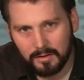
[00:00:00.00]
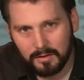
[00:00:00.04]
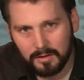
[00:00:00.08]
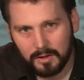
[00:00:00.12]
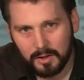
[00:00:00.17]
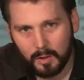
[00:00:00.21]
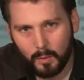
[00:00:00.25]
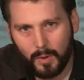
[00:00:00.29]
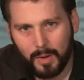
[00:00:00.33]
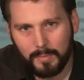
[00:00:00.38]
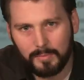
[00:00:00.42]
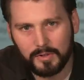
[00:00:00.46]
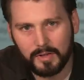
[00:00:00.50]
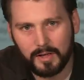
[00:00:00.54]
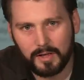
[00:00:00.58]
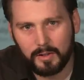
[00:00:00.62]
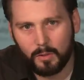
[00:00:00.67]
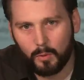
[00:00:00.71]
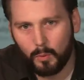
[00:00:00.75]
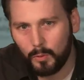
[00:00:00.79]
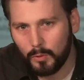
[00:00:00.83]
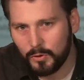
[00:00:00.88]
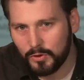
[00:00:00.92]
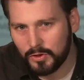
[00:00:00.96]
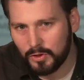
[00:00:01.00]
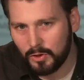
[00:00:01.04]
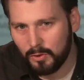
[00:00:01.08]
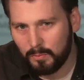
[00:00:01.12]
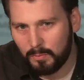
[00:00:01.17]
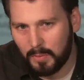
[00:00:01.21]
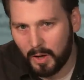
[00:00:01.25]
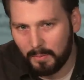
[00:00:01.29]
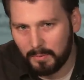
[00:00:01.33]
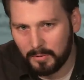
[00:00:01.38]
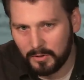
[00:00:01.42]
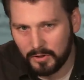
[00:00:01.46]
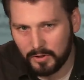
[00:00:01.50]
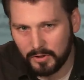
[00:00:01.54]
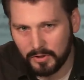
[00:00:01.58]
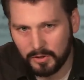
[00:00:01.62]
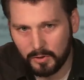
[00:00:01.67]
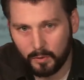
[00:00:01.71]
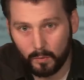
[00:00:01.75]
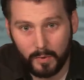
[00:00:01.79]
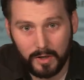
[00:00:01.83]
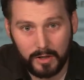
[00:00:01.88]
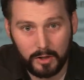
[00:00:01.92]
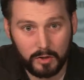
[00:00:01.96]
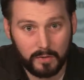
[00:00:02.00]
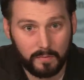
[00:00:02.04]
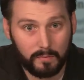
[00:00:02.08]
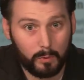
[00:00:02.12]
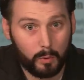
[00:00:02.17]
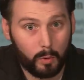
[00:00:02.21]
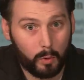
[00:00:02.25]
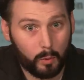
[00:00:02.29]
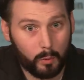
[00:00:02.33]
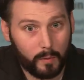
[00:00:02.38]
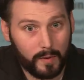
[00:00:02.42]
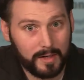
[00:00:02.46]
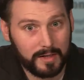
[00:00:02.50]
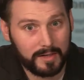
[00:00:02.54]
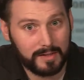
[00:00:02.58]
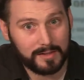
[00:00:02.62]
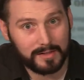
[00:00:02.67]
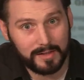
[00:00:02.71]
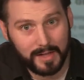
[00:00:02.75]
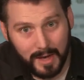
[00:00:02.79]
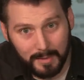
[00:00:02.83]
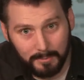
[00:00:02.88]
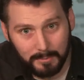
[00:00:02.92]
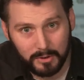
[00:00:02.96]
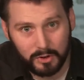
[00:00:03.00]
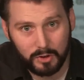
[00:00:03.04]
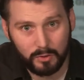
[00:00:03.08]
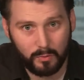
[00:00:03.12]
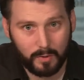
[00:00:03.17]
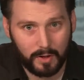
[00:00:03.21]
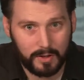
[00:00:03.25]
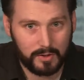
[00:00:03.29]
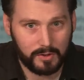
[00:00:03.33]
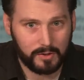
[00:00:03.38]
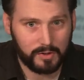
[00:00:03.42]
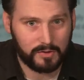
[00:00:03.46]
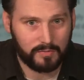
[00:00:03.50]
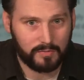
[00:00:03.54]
The website also publishes a range of already established writers,